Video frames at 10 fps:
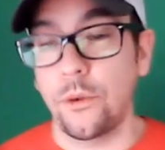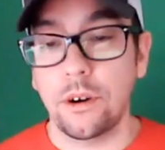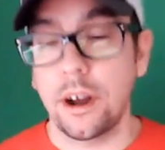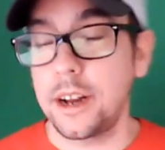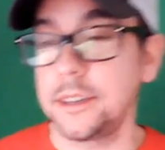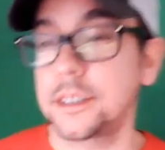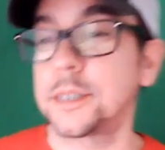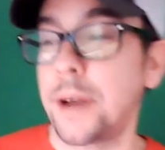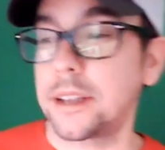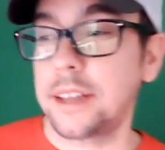4. I didn't
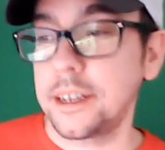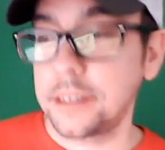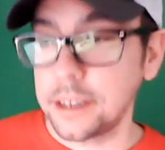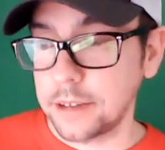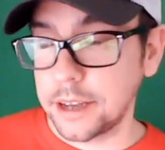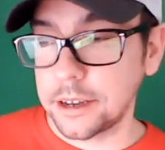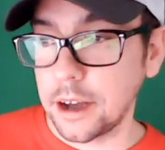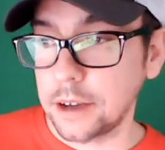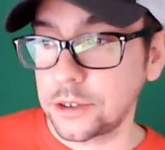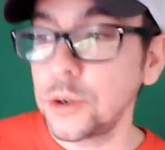expect anything like
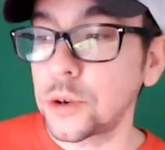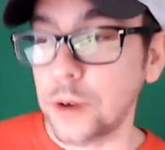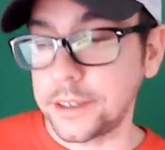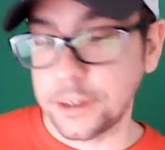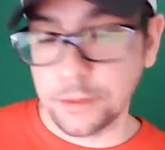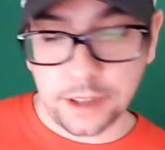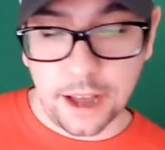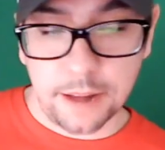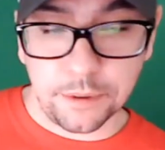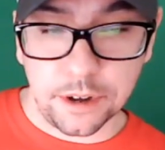too crazy with
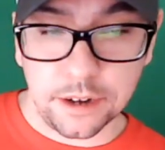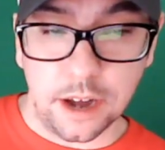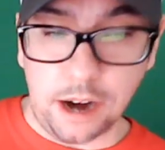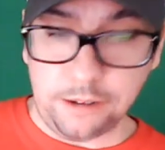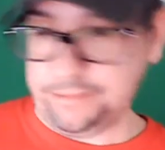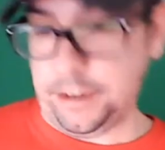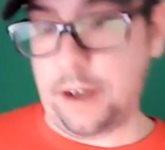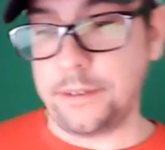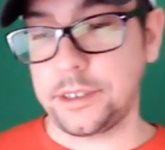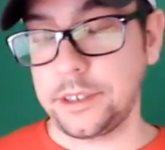that. But, you know,
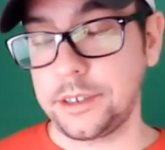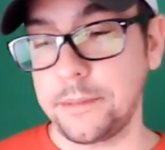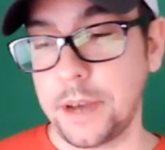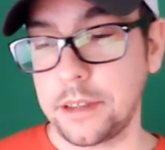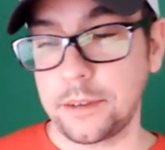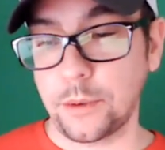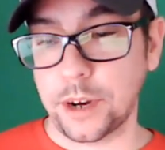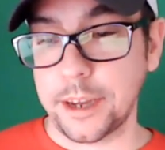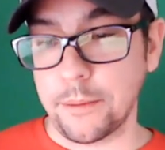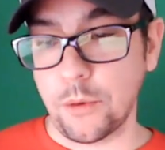obviously, you see, Matt, we're
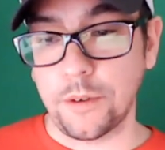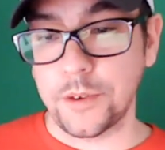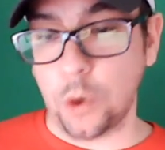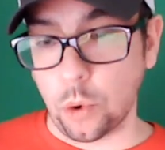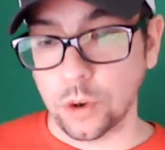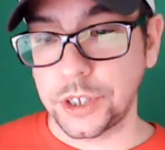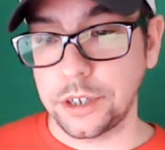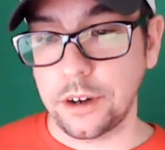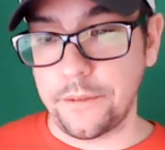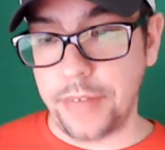going to get more of an
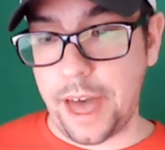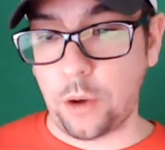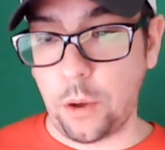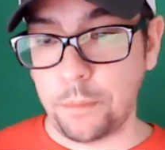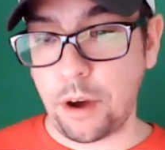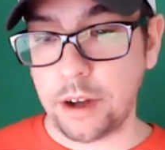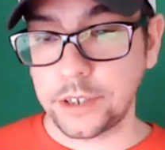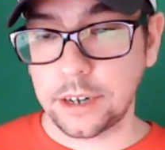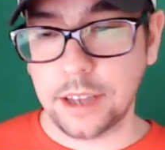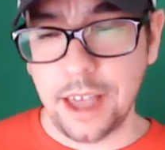origin of that whole
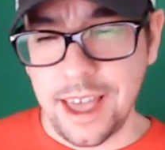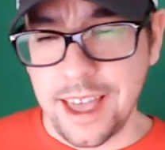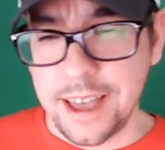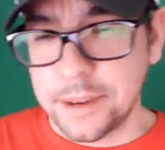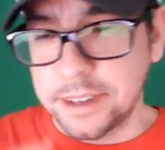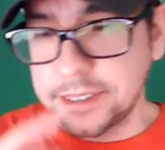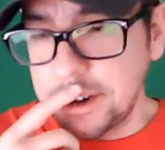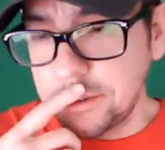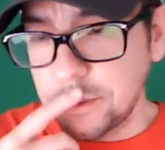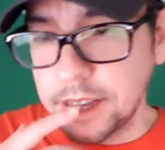project because
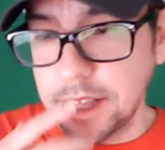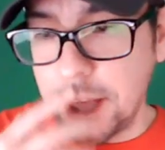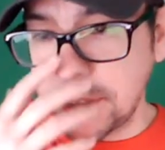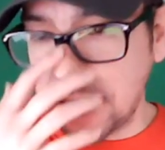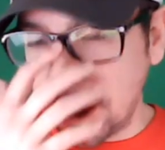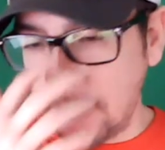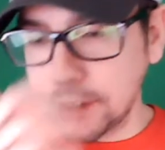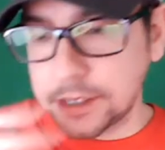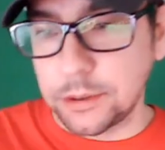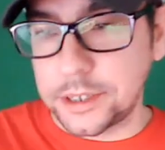they didn't really. I mean, they
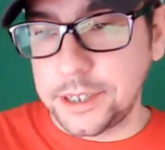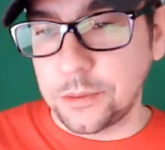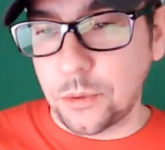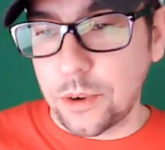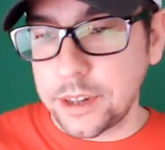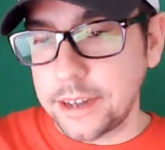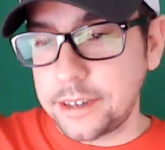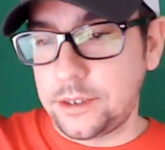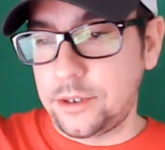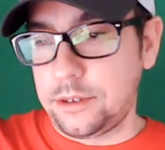obviously with season 1, they
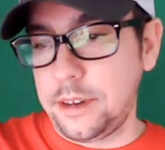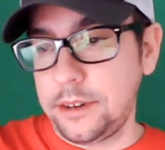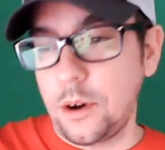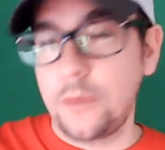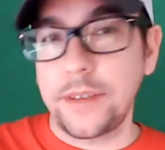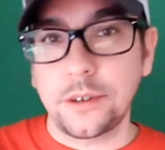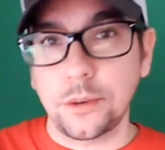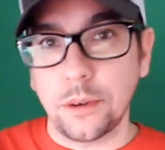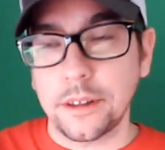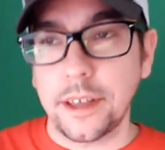dove
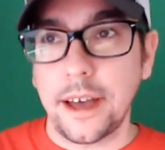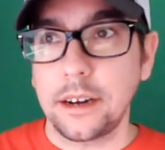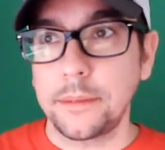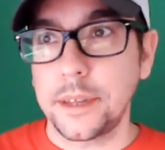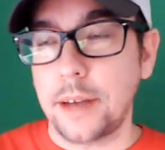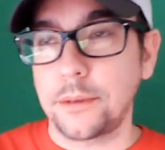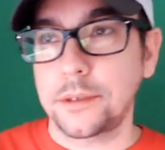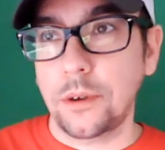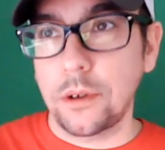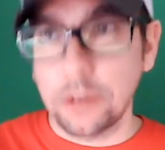into all that. I mean, that
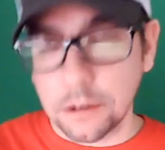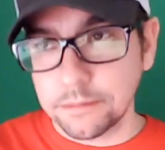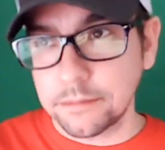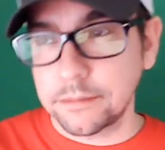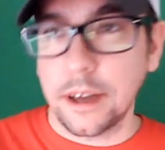was the whole